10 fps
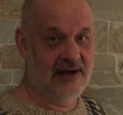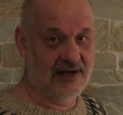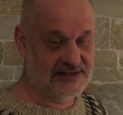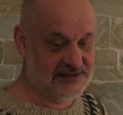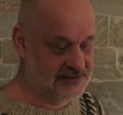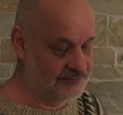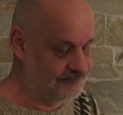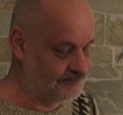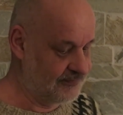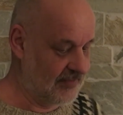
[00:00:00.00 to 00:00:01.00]
does
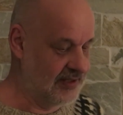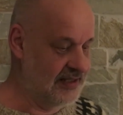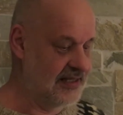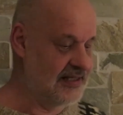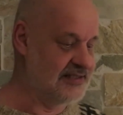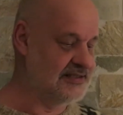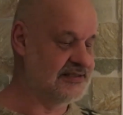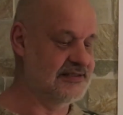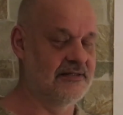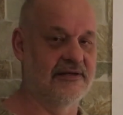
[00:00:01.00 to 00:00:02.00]

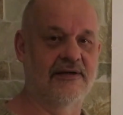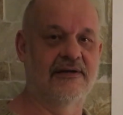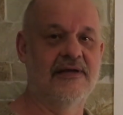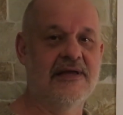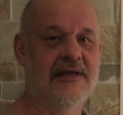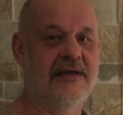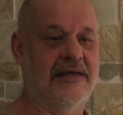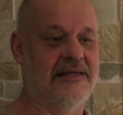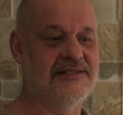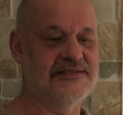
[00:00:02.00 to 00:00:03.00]
is
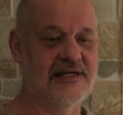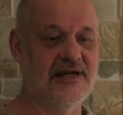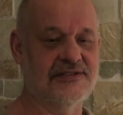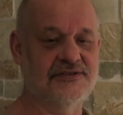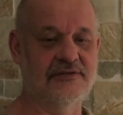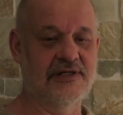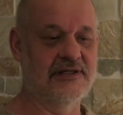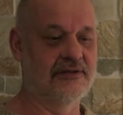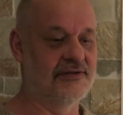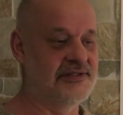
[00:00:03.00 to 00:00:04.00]
it's
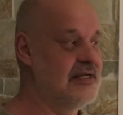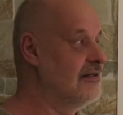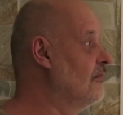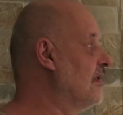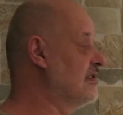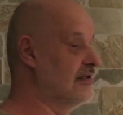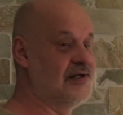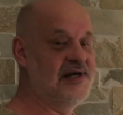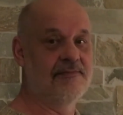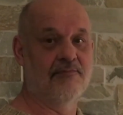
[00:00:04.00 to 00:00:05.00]
actually a thing with
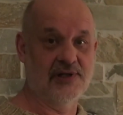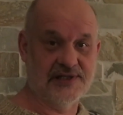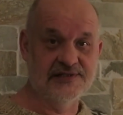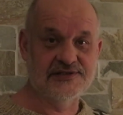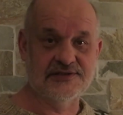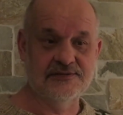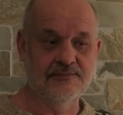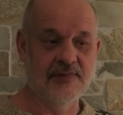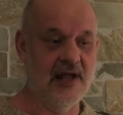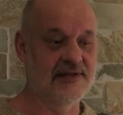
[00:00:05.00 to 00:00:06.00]
3 buttons
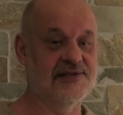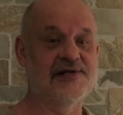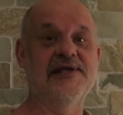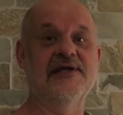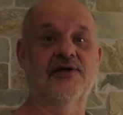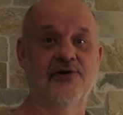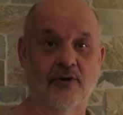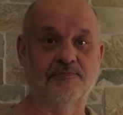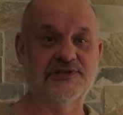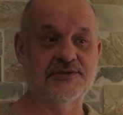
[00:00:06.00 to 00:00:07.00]
and 3
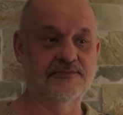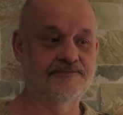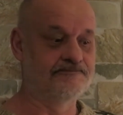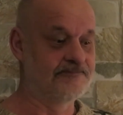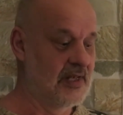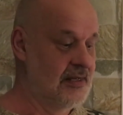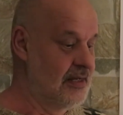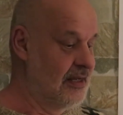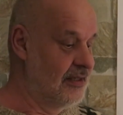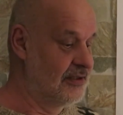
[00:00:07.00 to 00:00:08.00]
knobs.
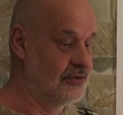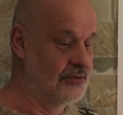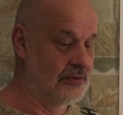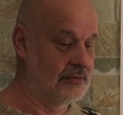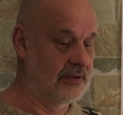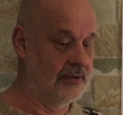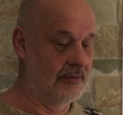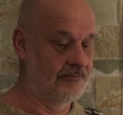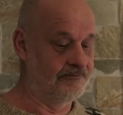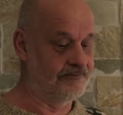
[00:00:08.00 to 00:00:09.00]

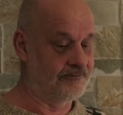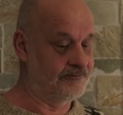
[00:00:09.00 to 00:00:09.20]
You